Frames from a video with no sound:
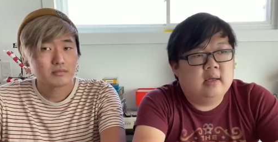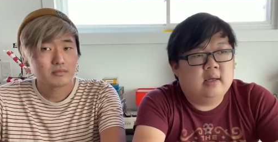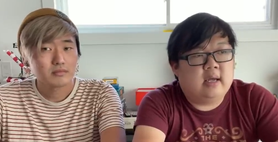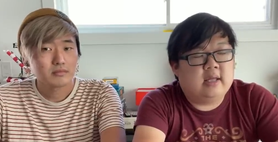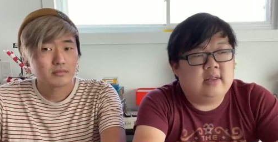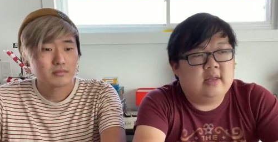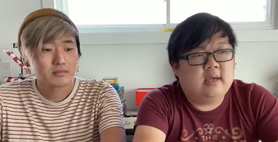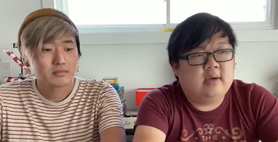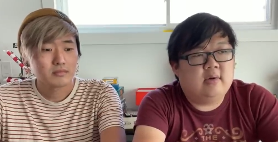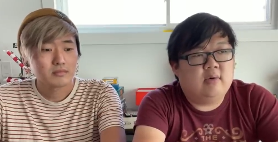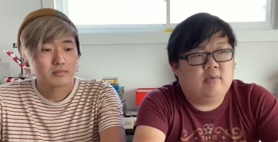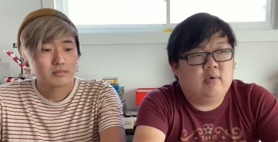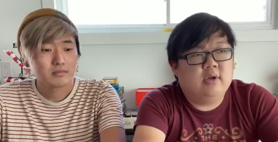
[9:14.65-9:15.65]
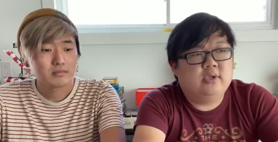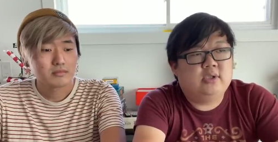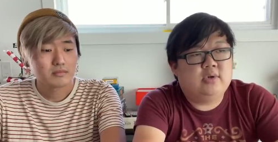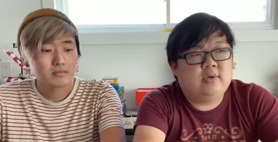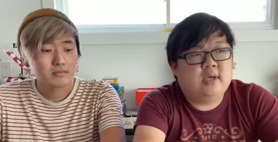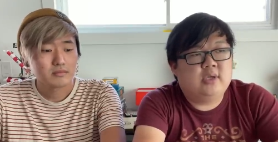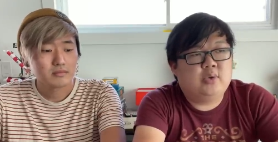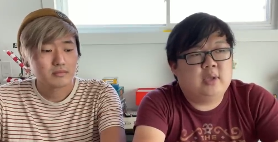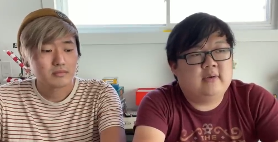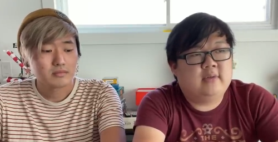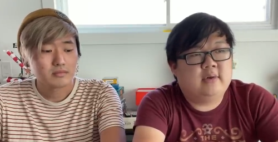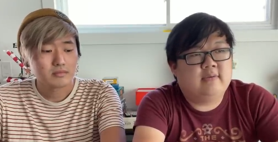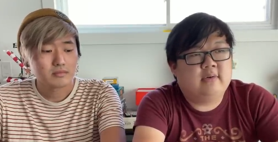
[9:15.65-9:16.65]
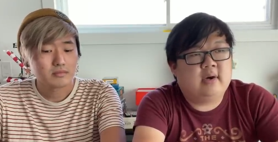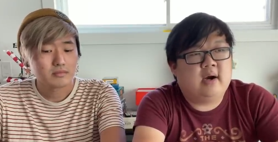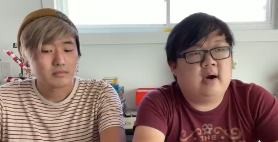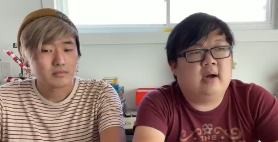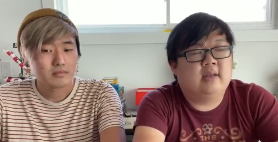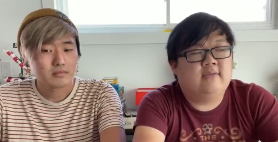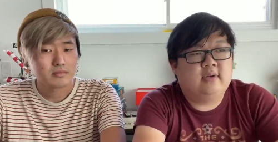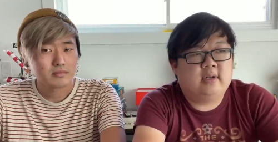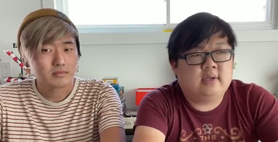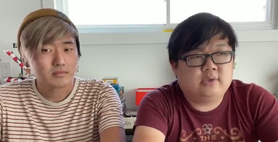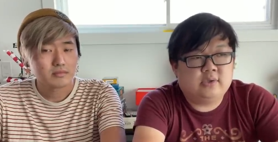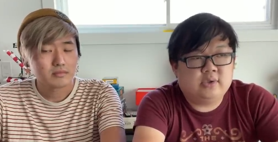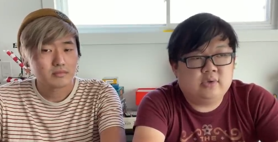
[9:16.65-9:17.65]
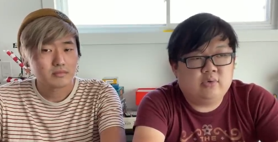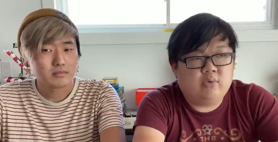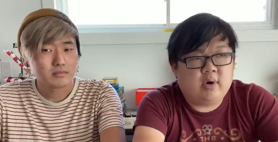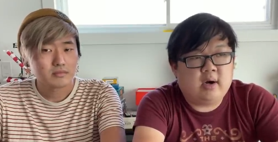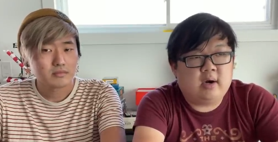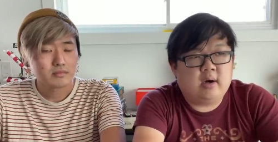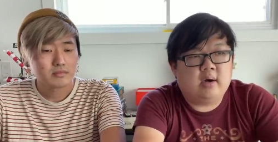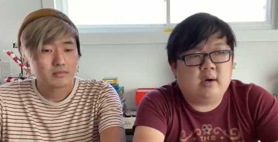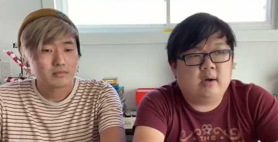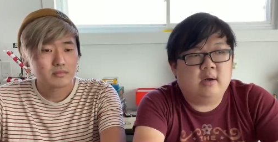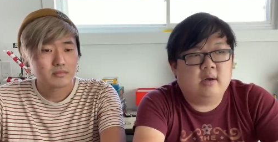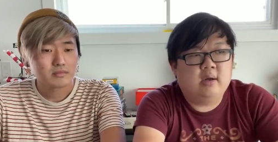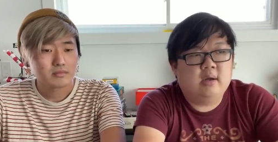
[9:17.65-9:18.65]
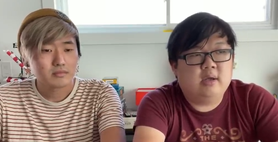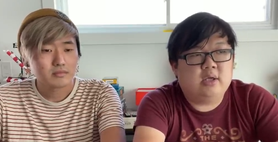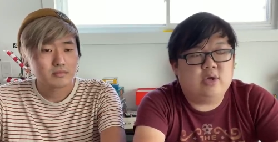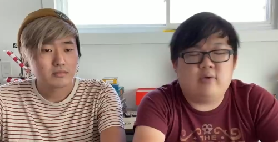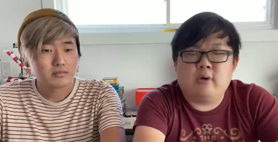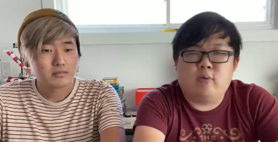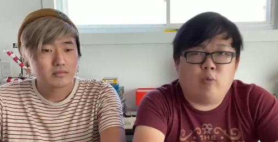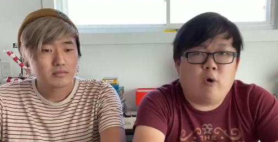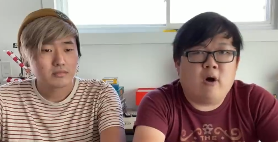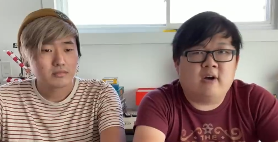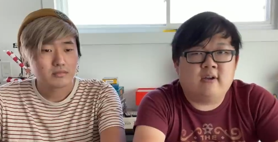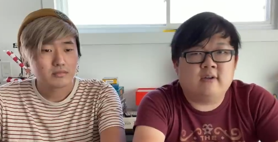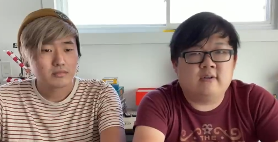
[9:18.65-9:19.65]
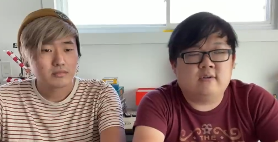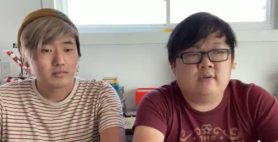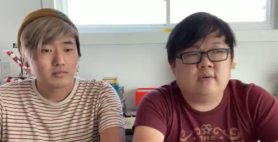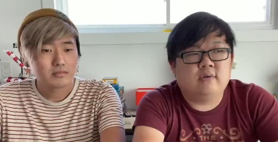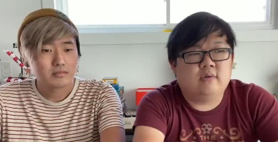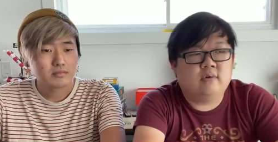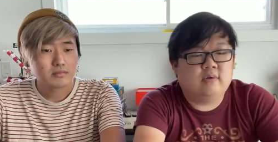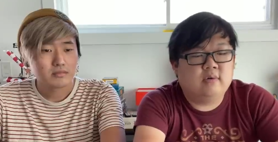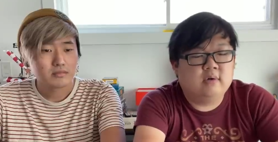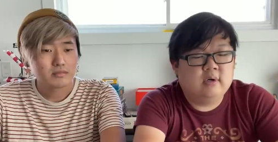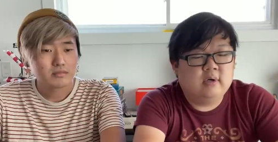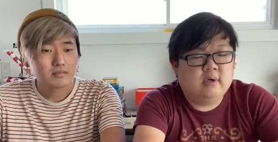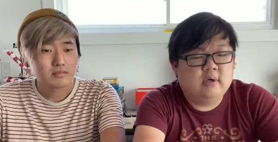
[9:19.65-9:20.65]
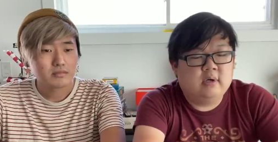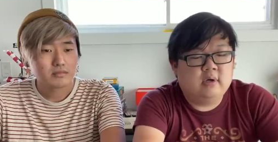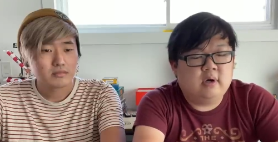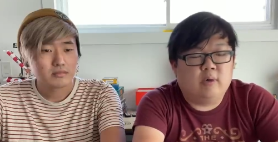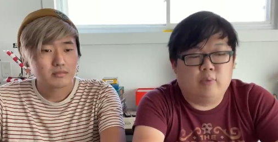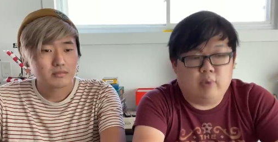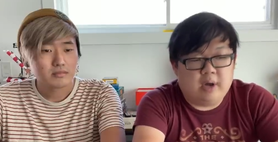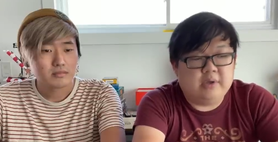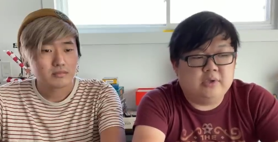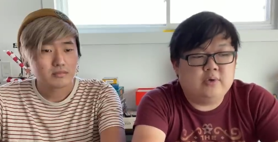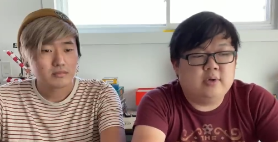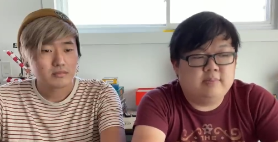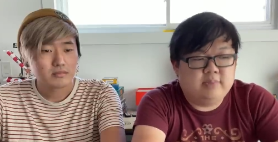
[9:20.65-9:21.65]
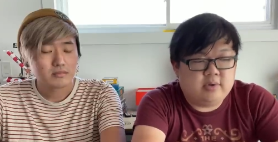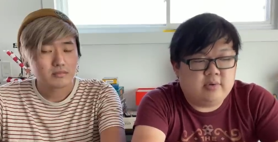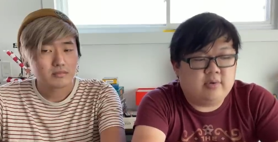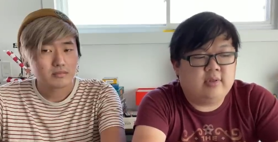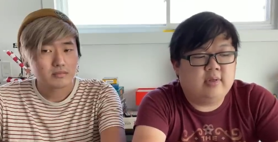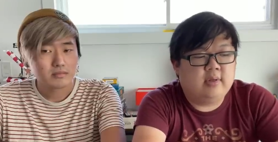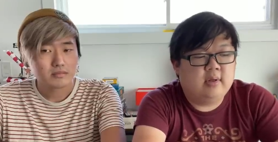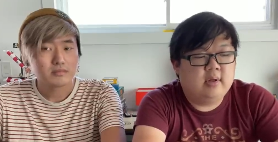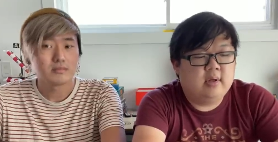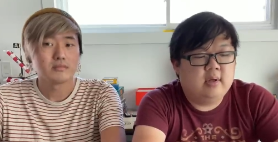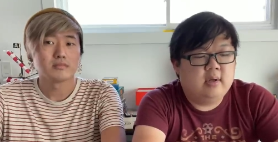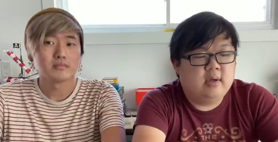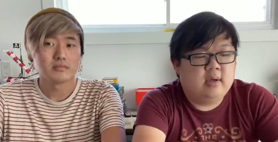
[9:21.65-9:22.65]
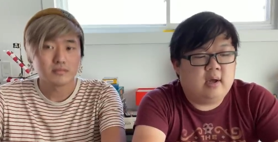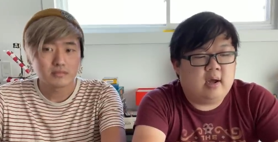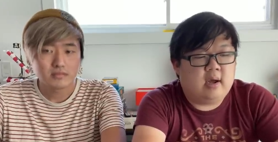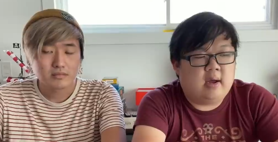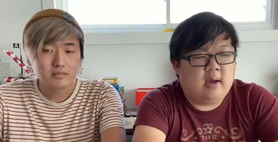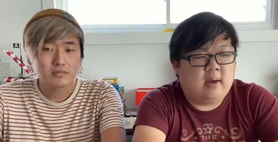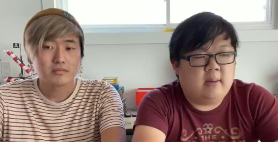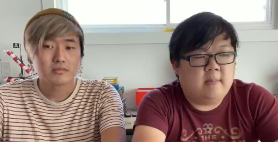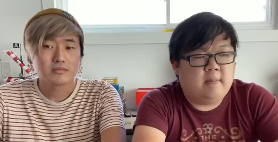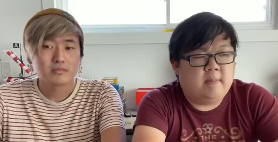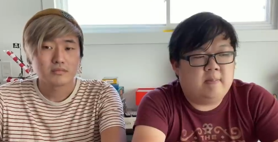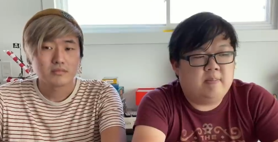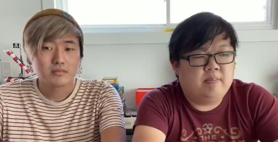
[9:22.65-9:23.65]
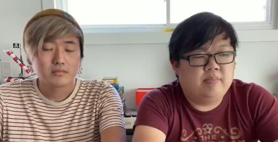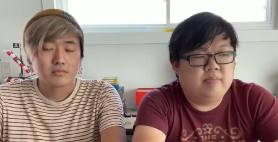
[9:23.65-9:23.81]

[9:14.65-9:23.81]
Speaker 1: I think once you get to a level of confidence where you can walk into a, into a booth mm-hmm. um,